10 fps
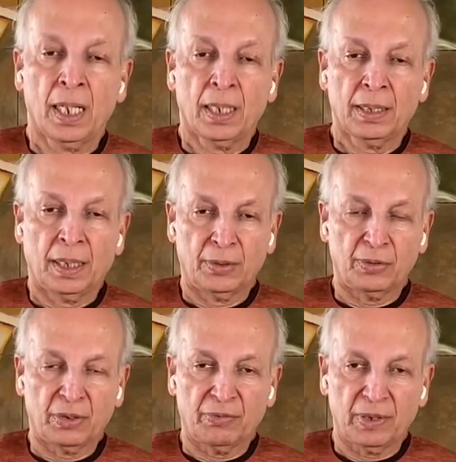that you
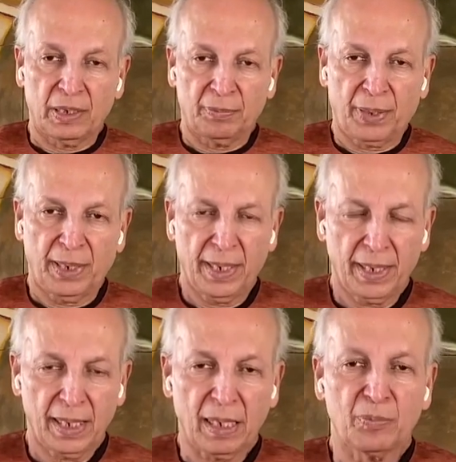develop
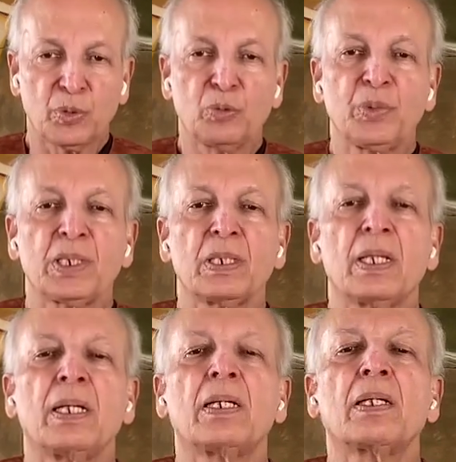abdominal
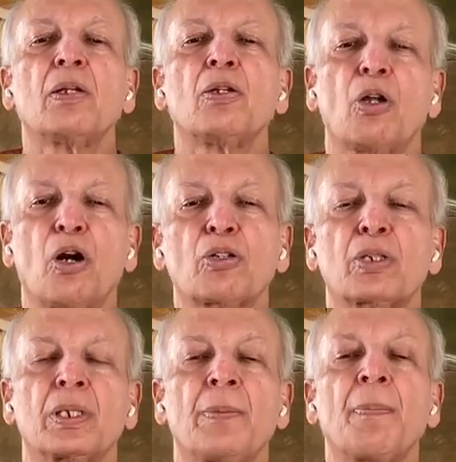lock
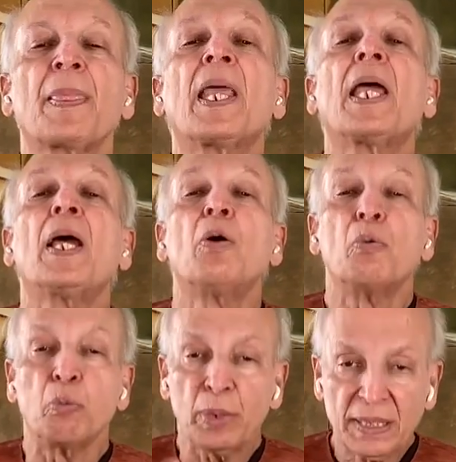
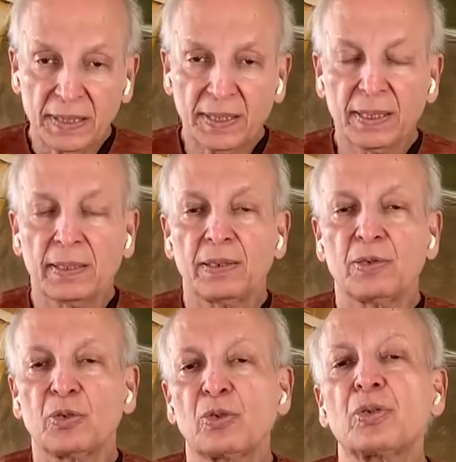with
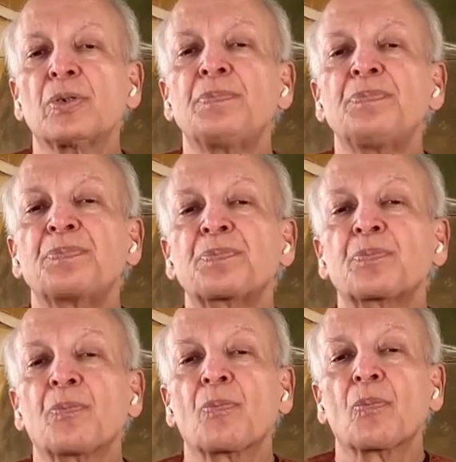your
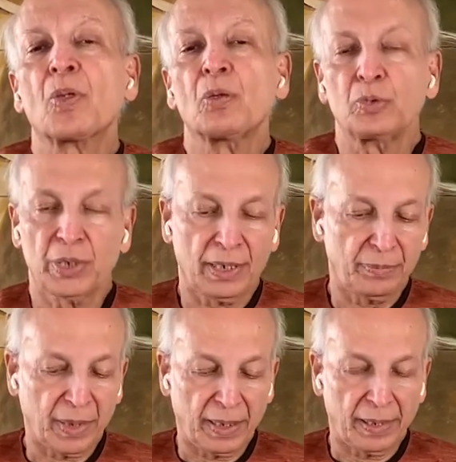Ujjayi
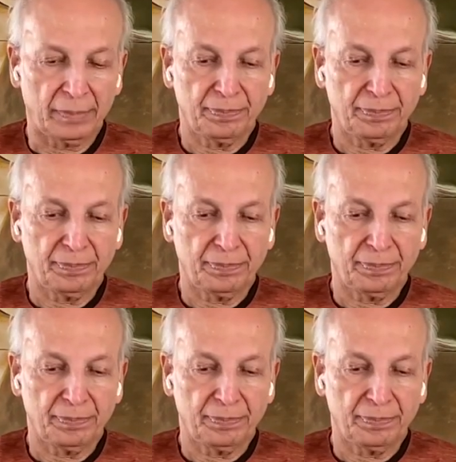pranayama.